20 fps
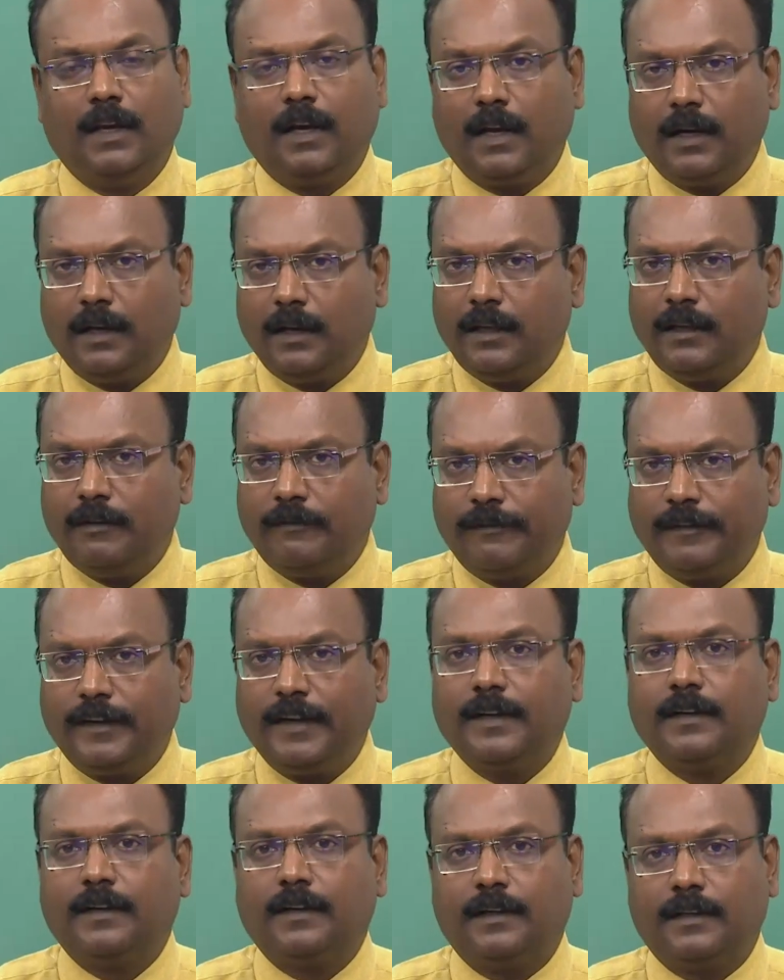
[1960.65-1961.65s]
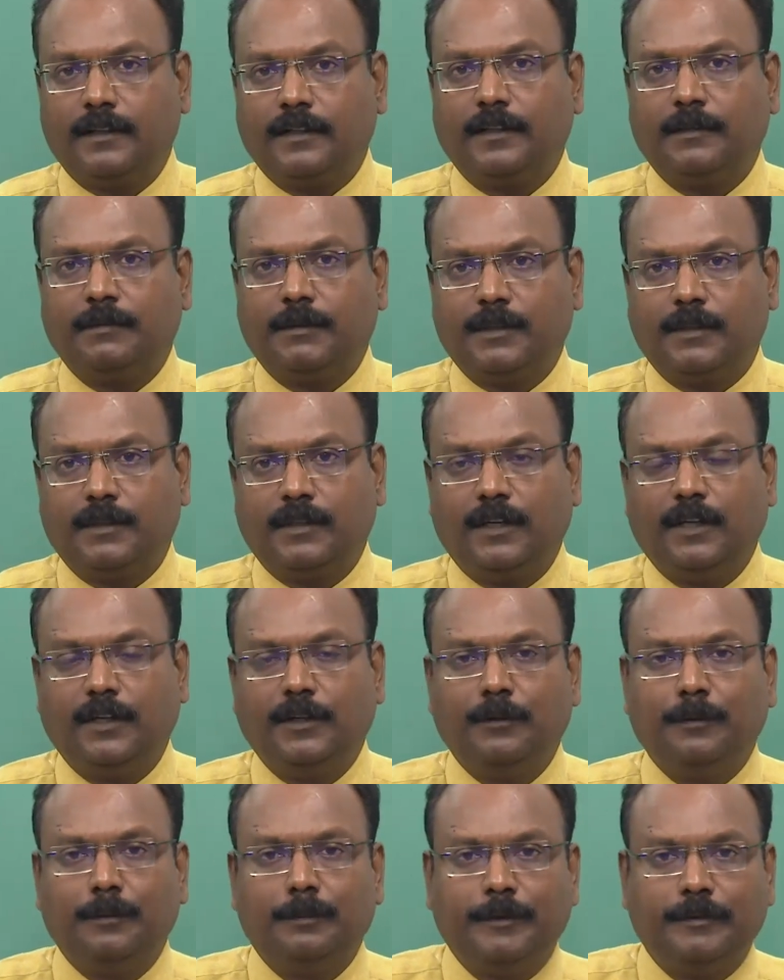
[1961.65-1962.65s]
And in fact, as I was
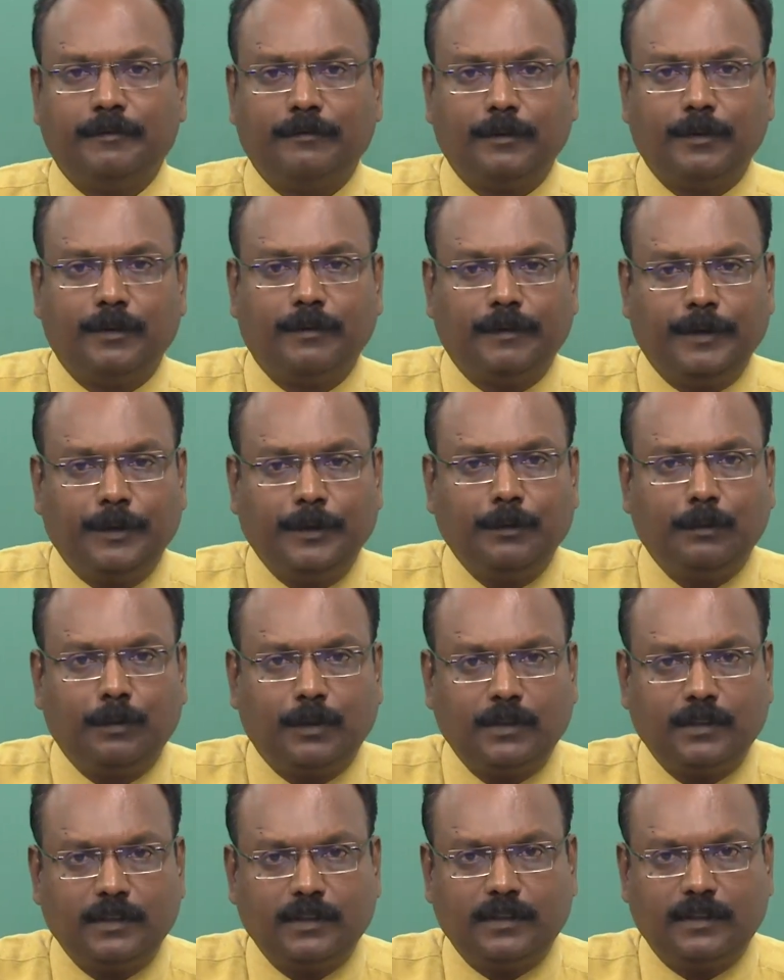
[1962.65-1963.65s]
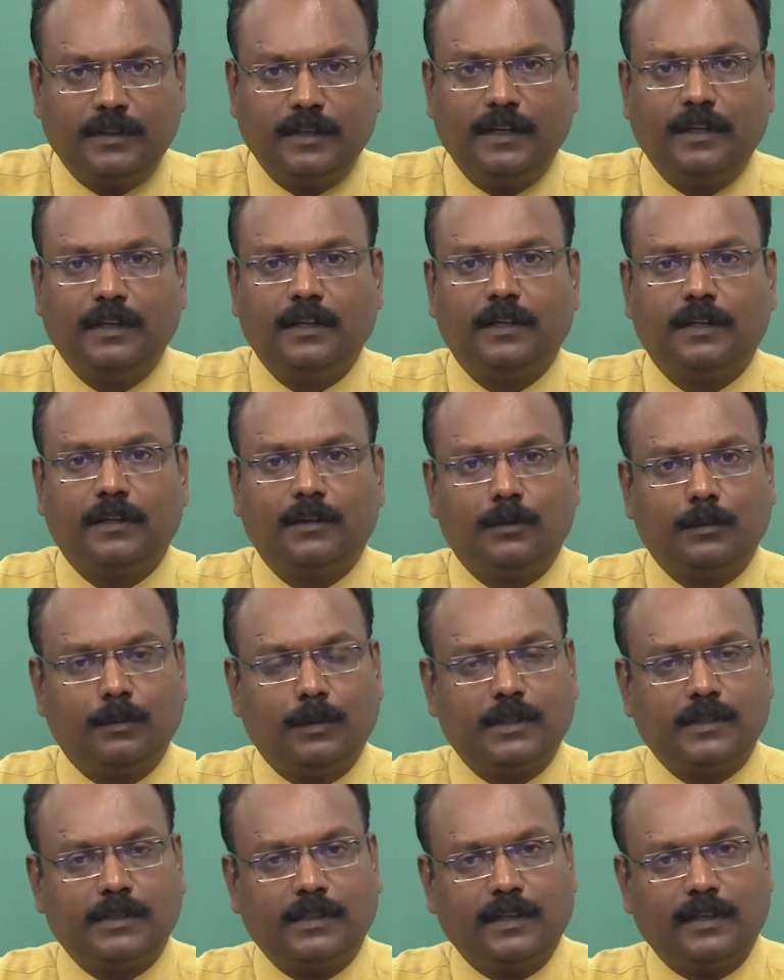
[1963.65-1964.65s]
telling you before, when you watch a thriller
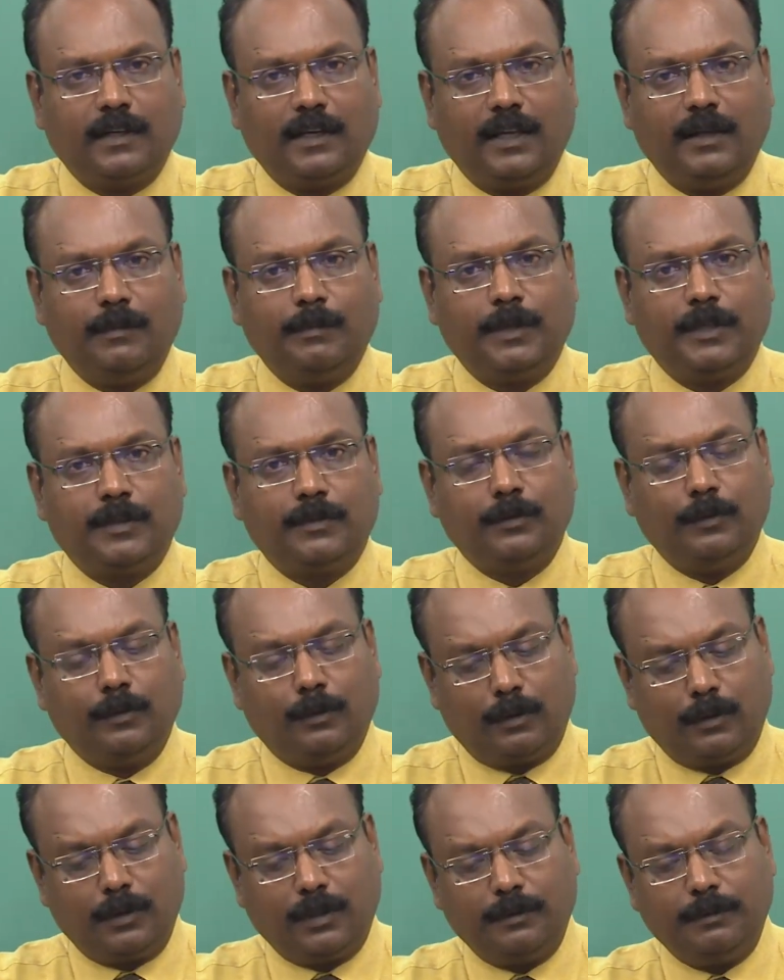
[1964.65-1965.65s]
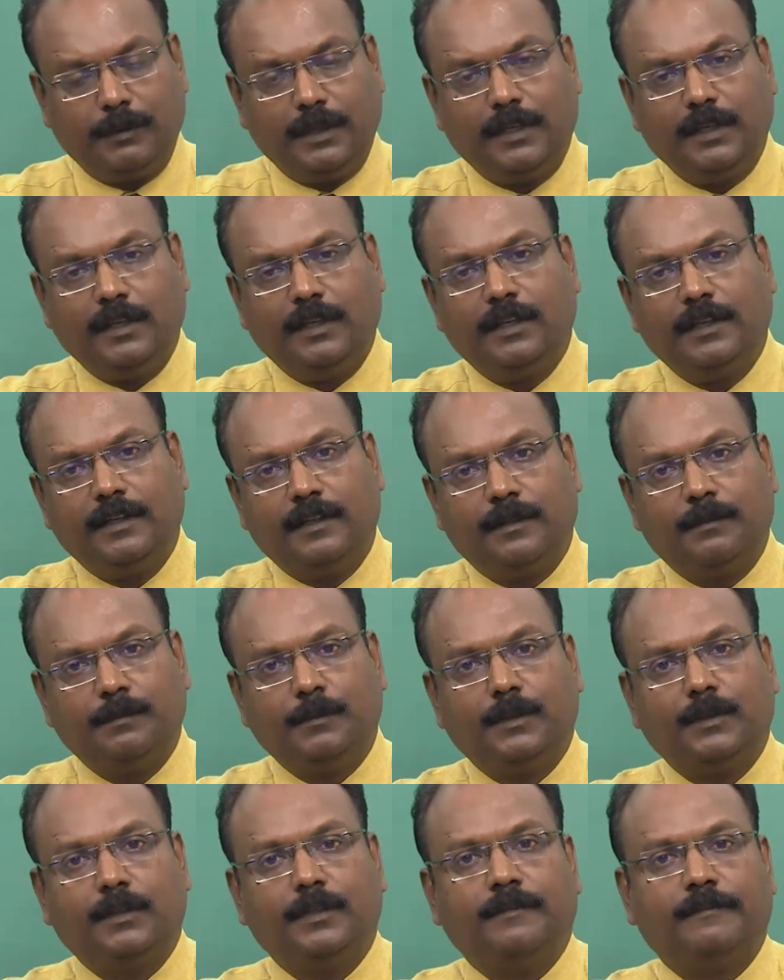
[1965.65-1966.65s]
towards the climax, you automatically come
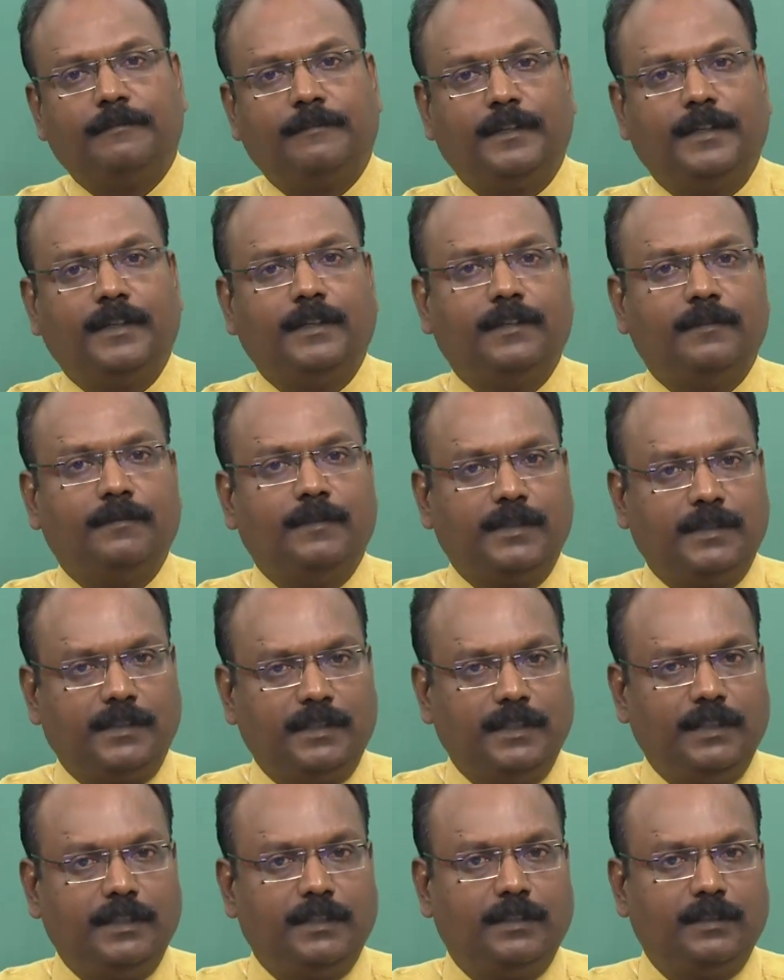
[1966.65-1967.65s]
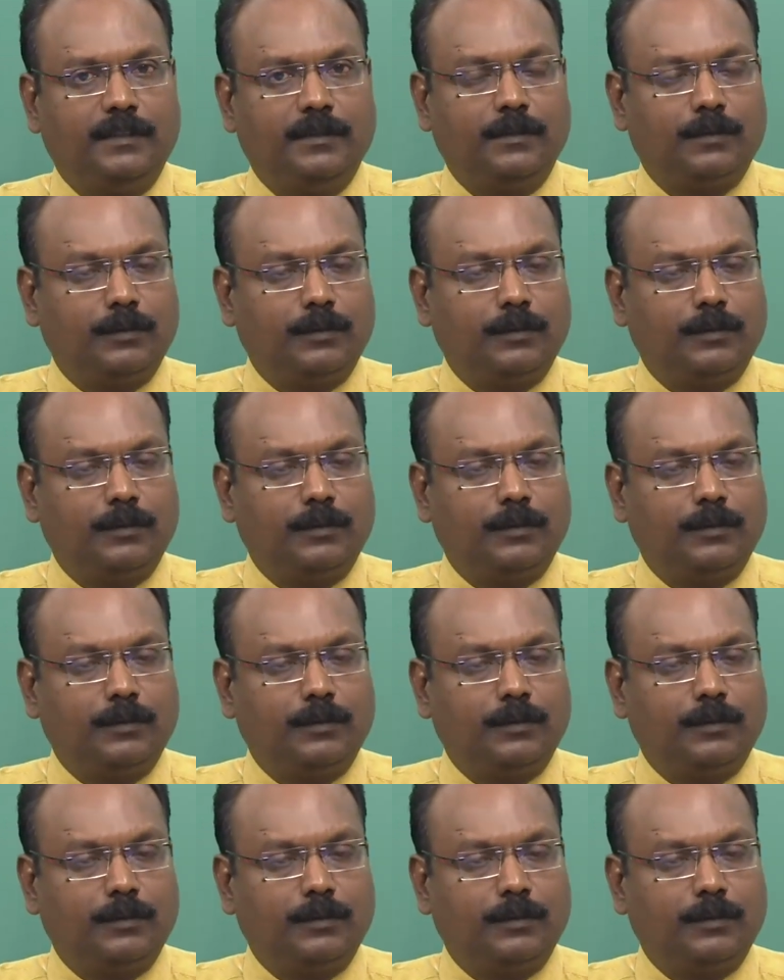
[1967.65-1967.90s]
to the front of the seat,